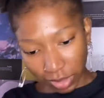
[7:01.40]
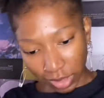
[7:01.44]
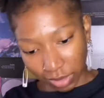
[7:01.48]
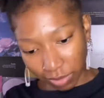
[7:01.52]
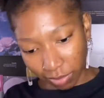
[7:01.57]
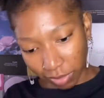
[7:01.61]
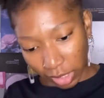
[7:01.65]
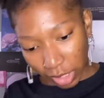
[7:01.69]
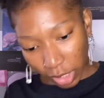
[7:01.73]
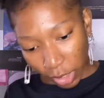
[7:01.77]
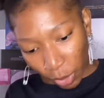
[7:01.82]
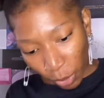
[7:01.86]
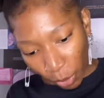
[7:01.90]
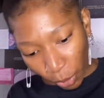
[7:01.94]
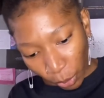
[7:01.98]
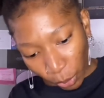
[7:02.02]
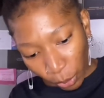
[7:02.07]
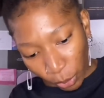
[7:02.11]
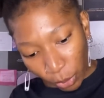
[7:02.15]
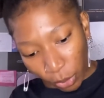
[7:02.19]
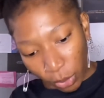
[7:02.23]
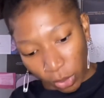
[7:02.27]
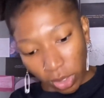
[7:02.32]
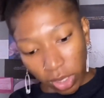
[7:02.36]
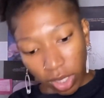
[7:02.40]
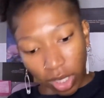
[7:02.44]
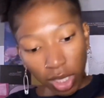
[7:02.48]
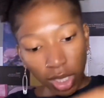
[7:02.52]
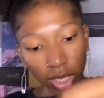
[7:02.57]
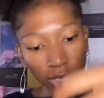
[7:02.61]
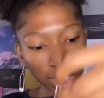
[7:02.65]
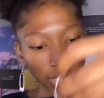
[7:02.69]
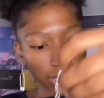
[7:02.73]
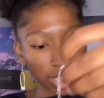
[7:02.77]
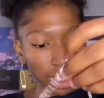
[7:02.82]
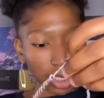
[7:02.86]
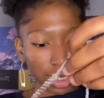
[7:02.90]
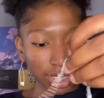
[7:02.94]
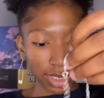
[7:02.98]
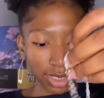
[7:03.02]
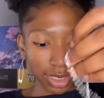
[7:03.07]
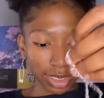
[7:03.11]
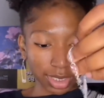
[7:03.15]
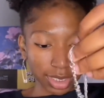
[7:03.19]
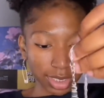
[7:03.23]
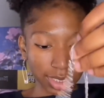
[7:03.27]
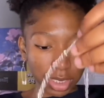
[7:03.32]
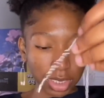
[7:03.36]
this video
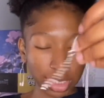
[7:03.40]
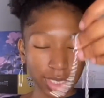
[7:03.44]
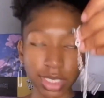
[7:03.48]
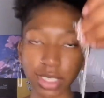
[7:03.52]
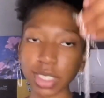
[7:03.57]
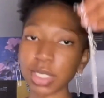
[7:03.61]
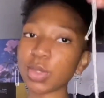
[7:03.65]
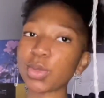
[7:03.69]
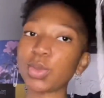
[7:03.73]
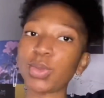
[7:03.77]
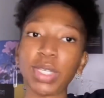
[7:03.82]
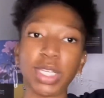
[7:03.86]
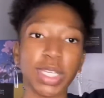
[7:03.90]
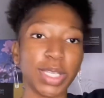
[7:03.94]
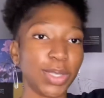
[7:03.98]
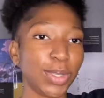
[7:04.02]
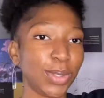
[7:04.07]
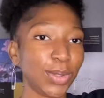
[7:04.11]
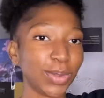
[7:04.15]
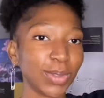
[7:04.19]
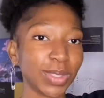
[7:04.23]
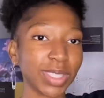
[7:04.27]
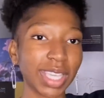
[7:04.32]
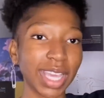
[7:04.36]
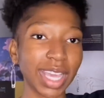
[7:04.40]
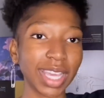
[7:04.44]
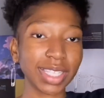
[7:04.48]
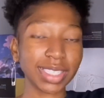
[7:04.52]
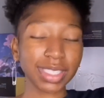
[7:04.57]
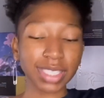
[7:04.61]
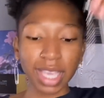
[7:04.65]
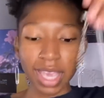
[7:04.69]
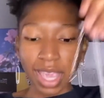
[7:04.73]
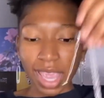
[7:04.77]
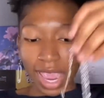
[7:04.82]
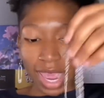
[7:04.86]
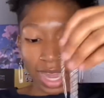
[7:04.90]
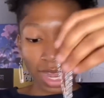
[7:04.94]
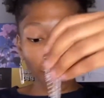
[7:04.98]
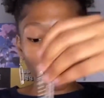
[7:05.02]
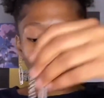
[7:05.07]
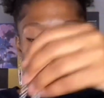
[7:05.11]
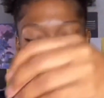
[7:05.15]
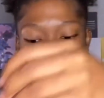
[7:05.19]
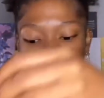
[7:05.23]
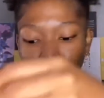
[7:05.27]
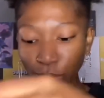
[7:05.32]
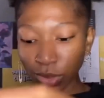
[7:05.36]
because this is really cute guys and i'm
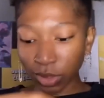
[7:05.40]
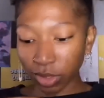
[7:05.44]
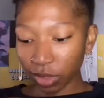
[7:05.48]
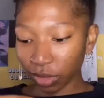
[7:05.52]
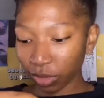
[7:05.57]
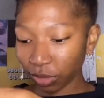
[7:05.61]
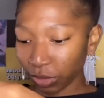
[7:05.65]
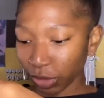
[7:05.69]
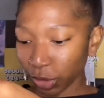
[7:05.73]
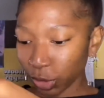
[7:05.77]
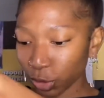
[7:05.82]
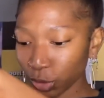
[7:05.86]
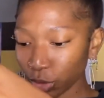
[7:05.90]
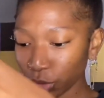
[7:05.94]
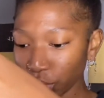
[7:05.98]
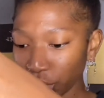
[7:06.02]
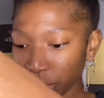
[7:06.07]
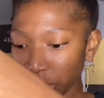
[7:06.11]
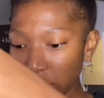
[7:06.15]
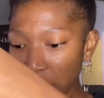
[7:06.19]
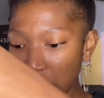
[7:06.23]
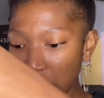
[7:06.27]
a silver jewelry